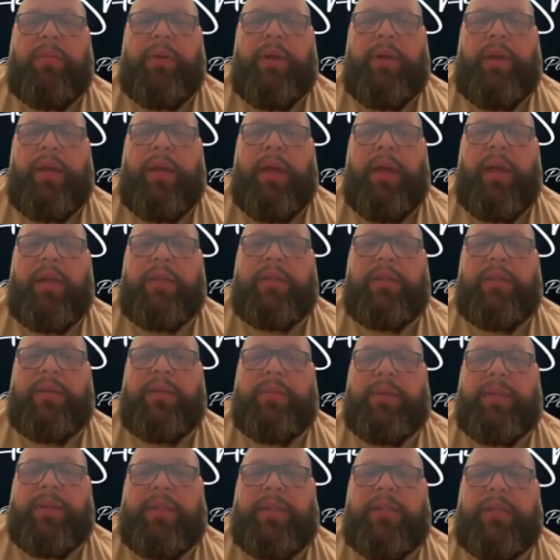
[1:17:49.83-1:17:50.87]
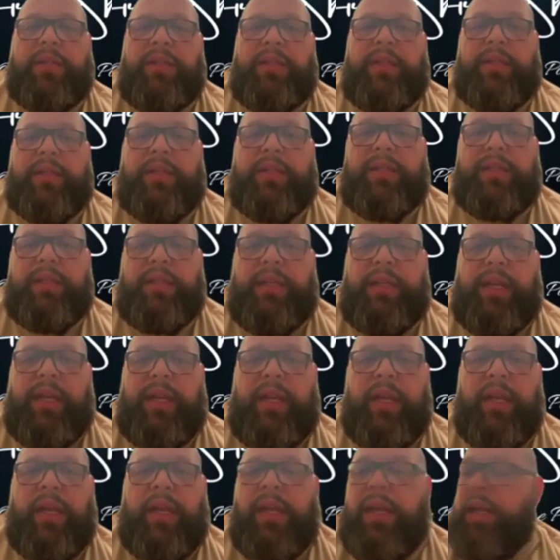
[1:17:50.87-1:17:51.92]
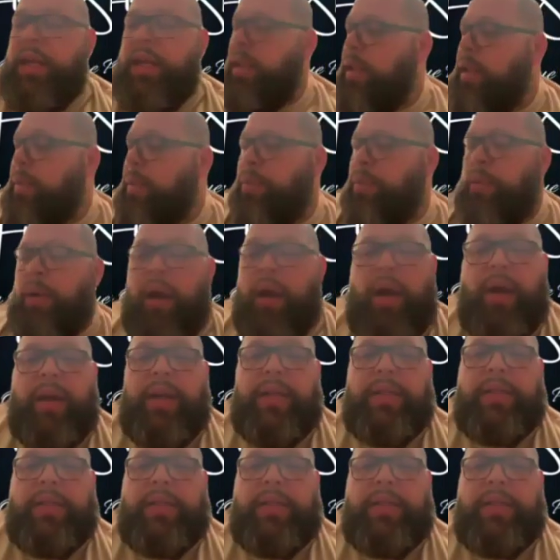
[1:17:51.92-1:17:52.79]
guys in a position to succeed. LeBron is